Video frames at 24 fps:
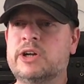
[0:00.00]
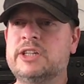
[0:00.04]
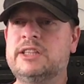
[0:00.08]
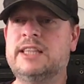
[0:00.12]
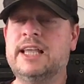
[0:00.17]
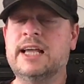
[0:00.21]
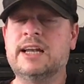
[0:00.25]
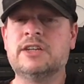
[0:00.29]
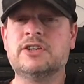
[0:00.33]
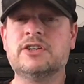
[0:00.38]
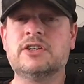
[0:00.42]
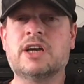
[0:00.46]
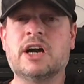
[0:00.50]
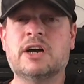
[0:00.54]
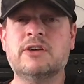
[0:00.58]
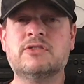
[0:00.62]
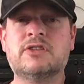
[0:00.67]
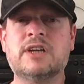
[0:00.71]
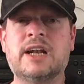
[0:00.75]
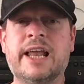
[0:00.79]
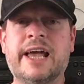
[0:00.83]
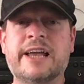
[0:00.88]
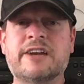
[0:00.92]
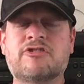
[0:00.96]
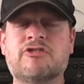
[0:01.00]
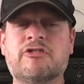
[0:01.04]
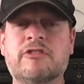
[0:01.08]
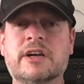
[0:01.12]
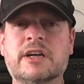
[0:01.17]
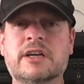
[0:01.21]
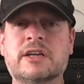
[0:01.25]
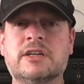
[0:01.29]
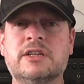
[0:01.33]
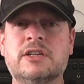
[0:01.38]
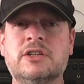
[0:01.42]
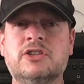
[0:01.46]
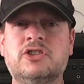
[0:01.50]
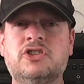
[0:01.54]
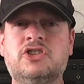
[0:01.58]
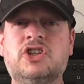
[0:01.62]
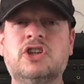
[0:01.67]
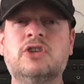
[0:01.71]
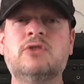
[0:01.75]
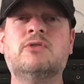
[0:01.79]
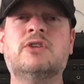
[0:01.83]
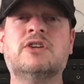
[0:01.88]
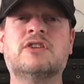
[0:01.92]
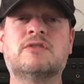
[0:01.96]
Dylan Goes Electric
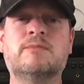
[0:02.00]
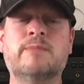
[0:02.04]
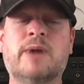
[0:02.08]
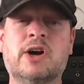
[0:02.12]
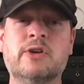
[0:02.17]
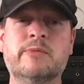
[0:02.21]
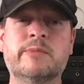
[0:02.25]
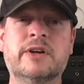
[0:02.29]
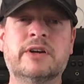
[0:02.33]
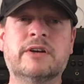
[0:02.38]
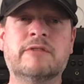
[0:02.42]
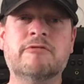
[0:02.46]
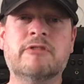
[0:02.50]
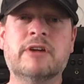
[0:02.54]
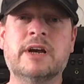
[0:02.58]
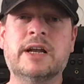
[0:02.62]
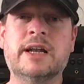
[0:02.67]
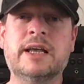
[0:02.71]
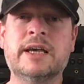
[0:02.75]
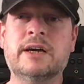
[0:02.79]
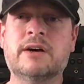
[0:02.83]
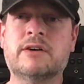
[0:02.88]
Judas moment, really.